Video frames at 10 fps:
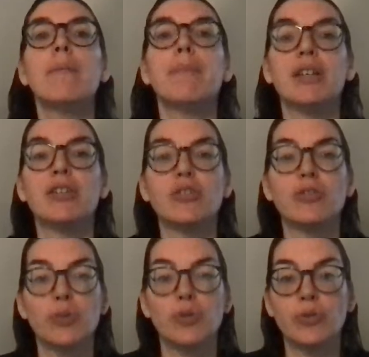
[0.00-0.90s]
But
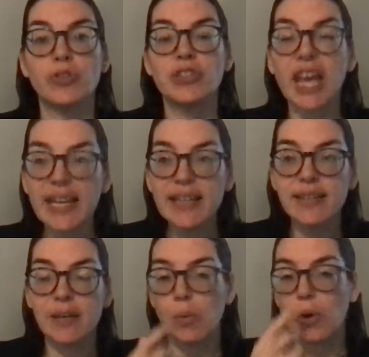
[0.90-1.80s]
to stay
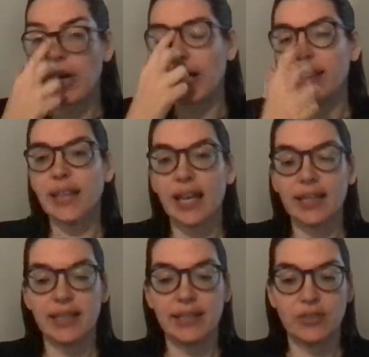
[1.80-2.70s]
somewhere,
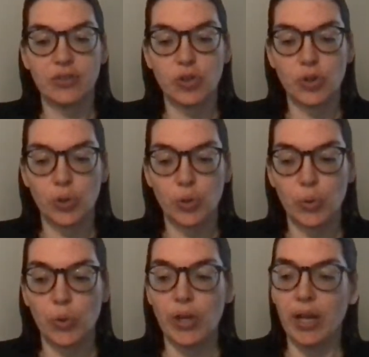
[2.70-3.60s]
that is to